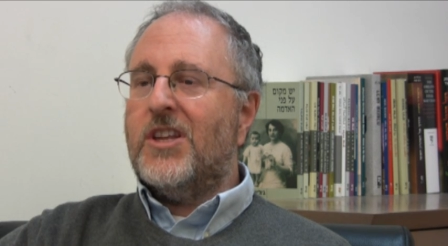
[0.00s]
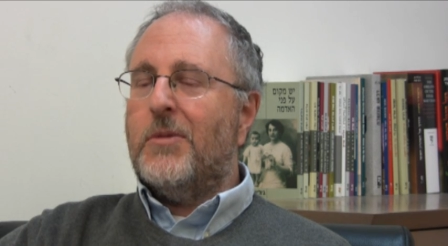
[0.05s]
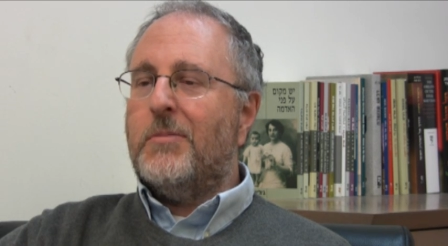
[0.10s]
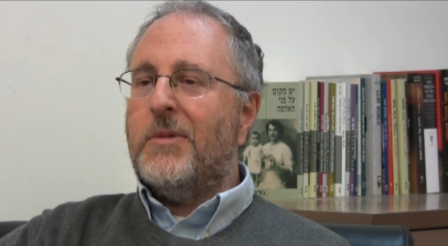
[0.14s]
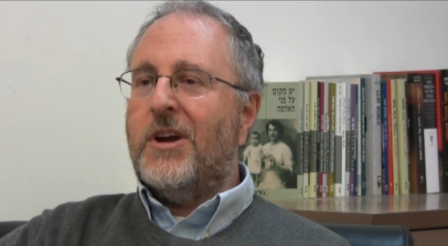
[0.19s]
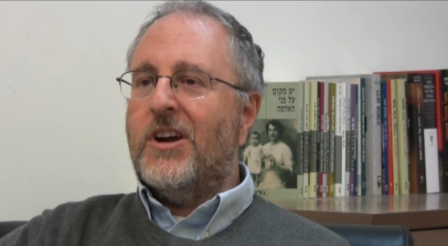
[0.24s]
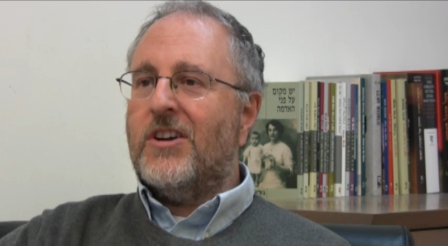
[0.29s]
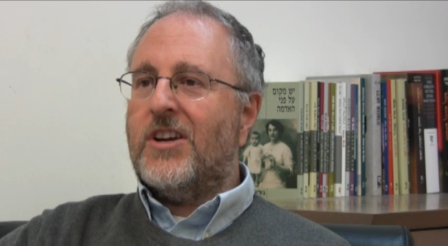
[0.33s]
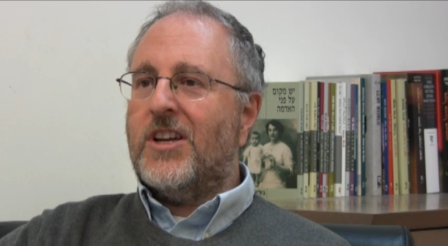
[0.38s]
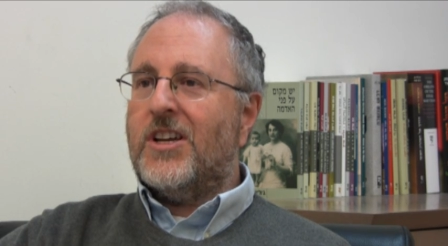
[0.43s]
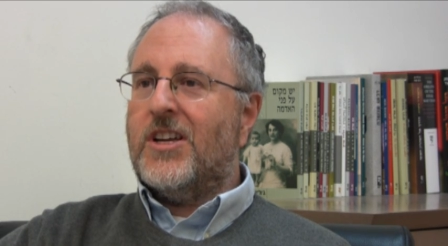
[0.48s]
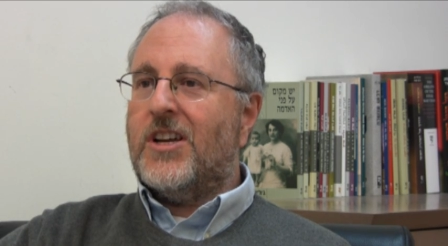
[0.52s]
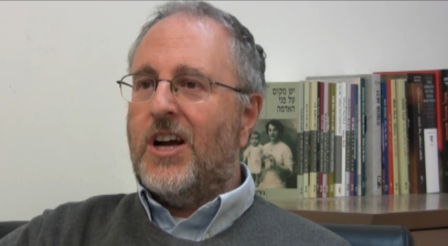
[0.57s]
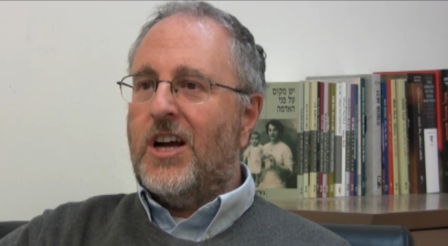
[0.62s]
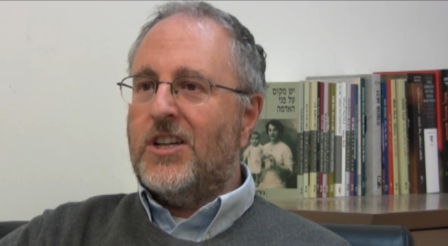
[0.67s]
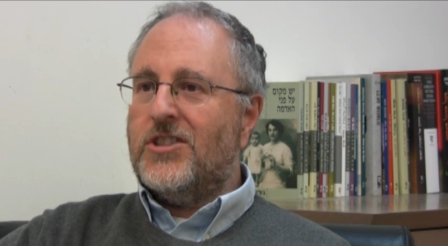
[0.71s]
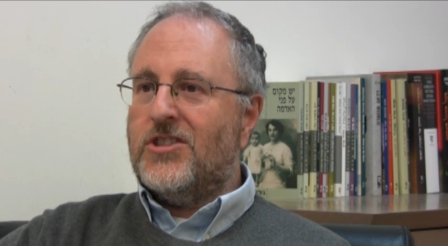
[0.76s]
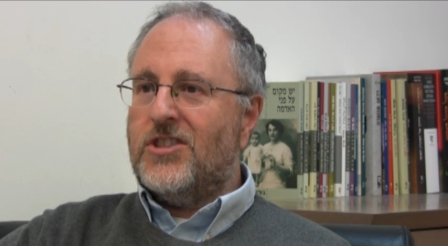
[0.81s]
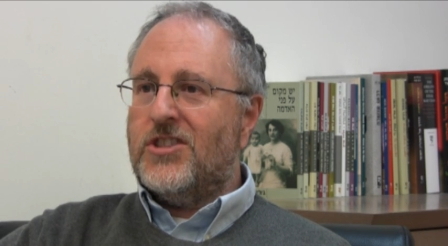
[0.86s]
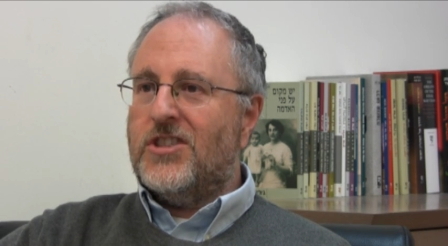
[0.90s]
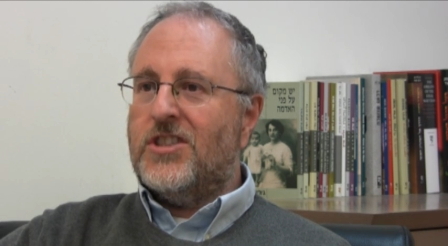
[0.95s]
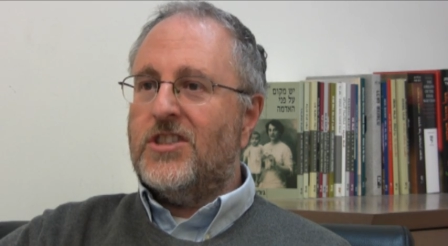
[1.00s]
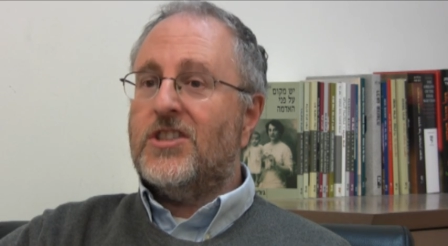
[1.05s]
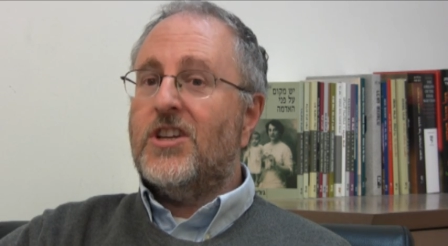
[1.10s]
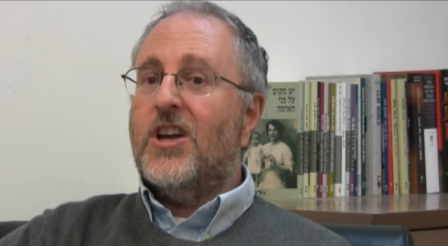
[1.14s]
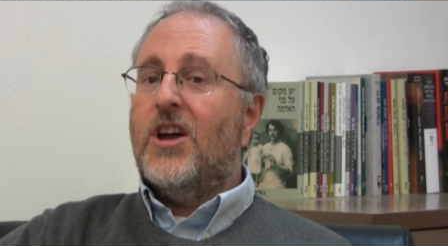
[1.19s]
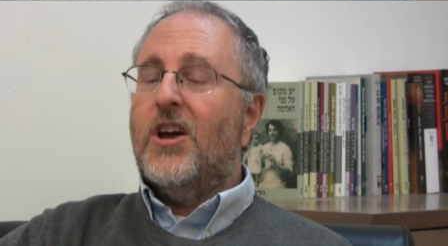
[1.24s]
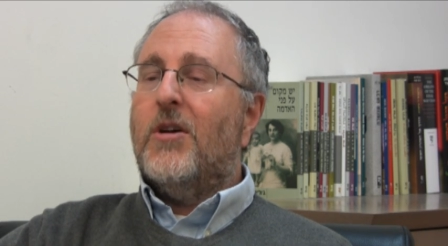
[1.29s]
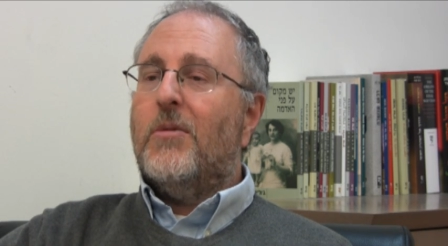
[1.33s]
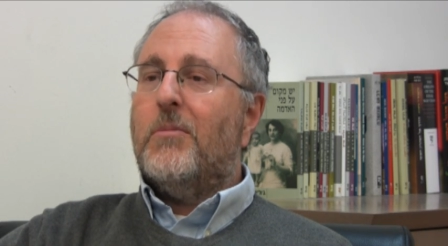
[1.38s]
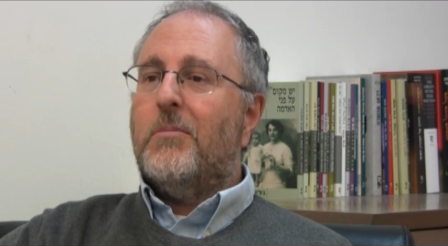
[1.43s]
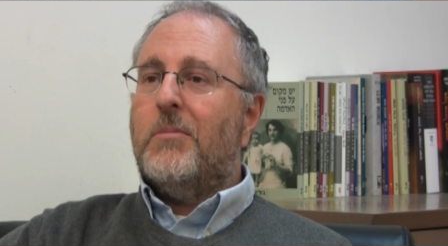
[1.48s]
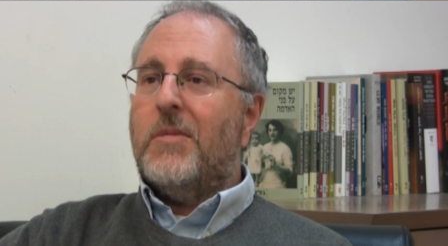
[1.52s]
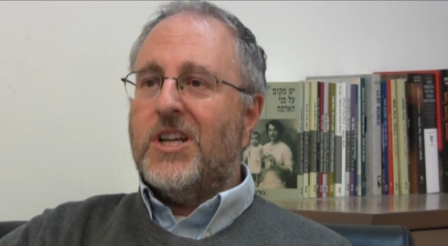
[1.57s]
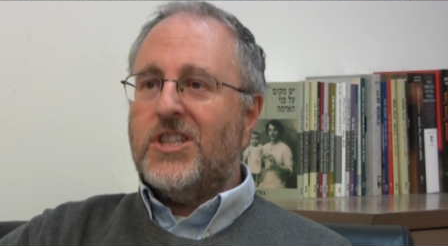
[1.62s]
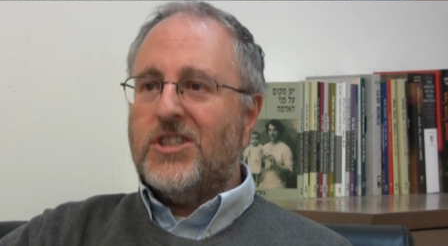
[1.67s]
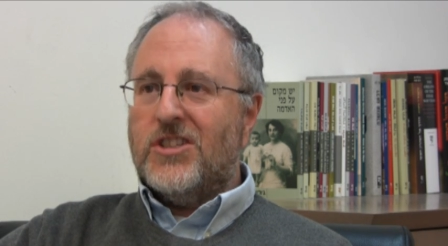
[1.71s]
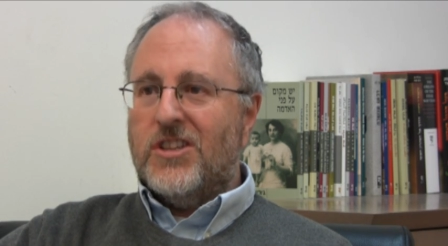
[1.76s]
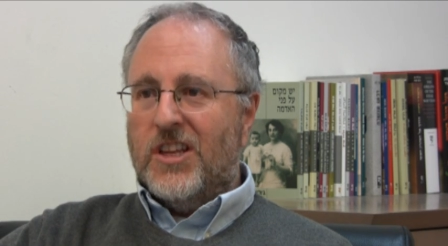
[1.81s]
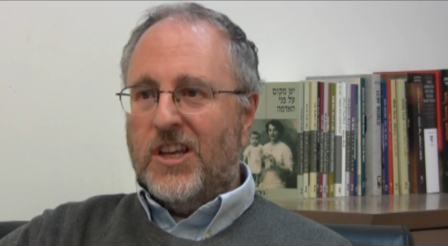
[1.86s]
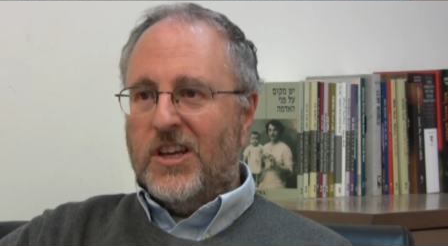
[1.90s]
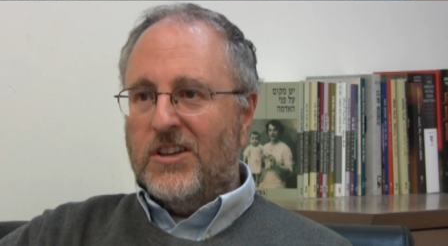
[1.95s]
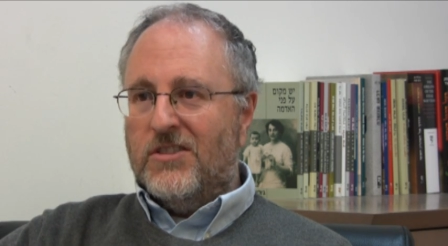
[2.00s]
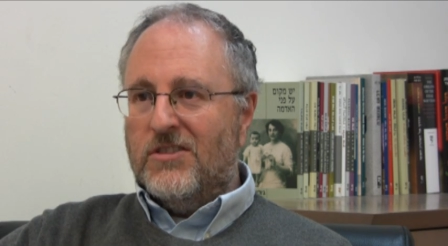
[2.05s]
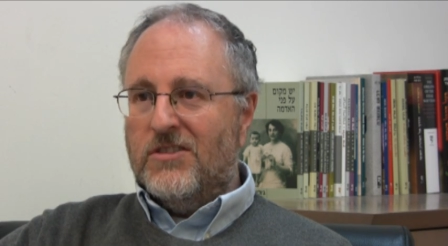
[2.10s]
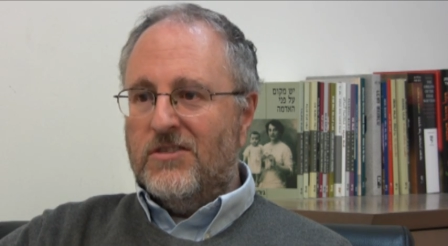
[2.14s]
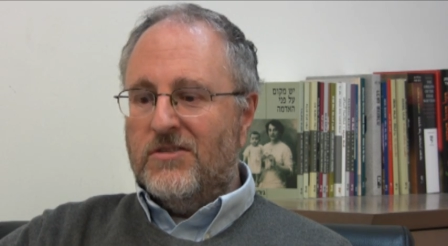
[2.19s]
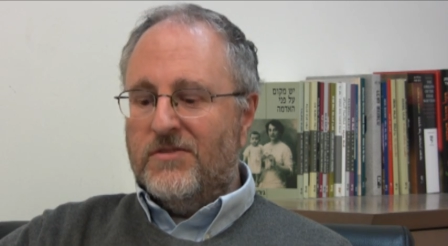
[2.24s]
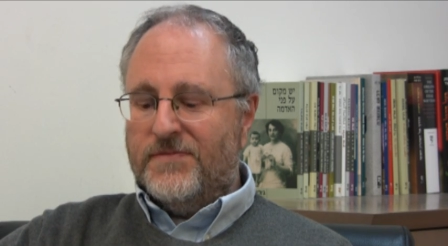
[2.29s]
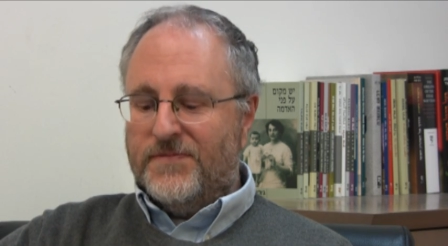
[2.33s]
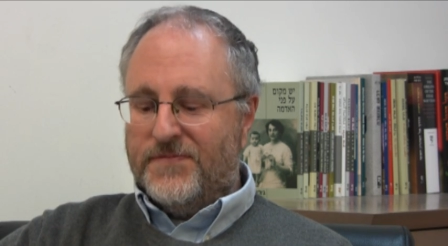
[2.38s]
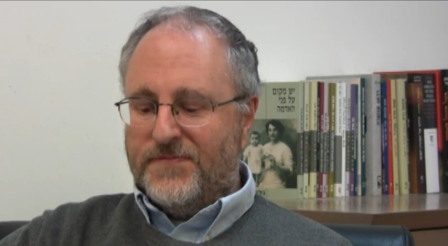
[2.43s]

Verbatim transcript: the American consciousness much later.